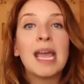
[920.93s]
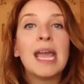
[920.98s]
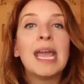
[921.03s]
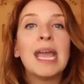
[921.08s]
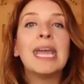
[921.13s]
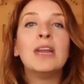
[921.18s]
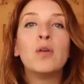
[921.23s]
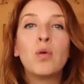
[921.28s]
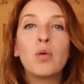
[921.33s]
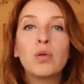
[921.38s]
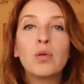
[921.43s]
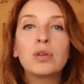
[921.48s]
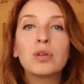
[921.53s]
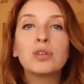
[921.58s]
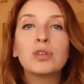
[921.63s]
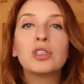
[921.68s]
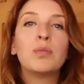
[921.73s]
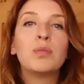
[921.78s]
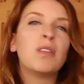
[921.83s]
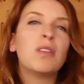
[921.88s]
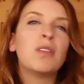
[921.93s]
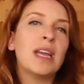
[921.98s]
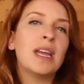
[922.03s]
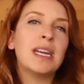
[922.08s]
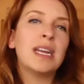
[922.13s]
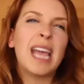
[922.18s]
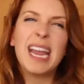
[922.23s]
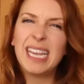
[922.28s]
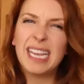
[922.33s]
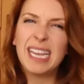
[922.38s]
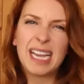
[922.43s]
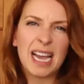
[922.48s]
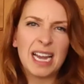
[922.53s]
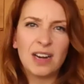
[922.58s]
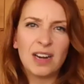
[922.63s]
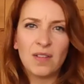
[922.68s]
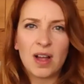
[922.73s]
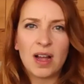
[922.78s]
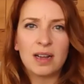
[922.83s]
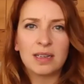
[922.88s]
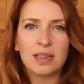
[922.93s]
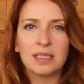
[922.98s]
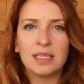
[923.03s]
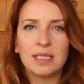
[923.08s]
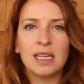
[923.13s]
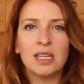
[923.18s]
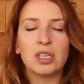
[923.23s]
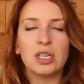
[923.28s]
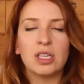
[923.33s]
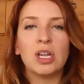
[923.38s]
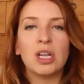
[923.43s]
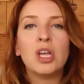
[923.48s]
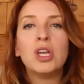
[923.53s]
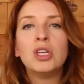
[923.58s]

in order to prevent any kind of oxidation